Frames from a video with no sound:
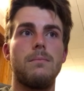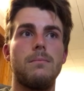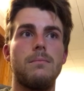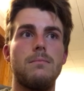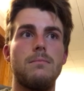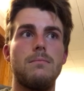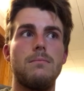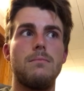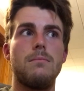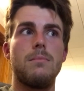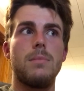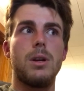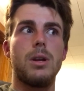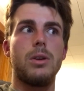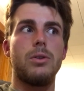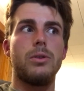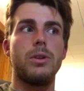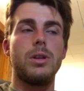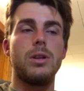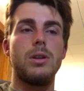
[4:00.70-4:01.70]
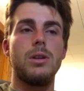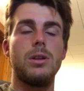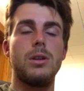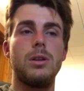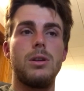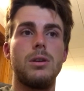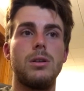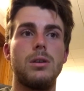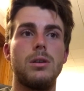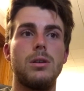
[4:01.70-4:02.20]

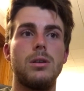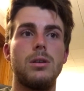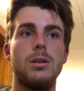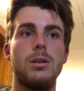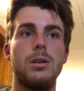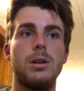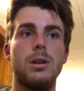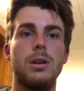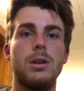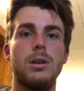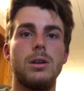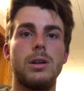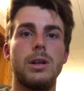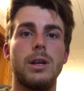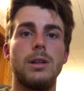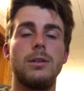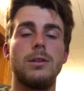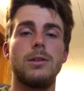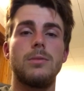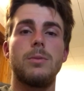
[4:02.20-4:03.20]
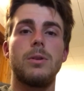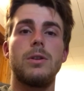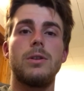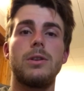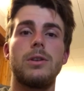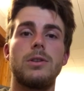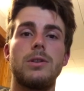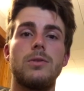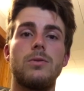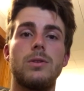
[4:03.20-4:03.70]
Mary, Caitlin's mother,
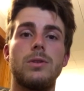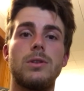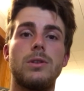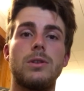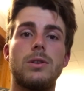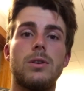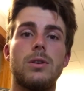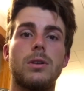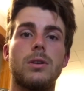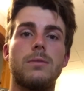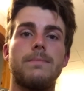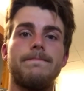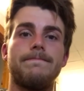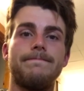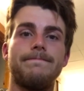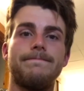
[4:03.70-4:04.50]
because she wants to talk.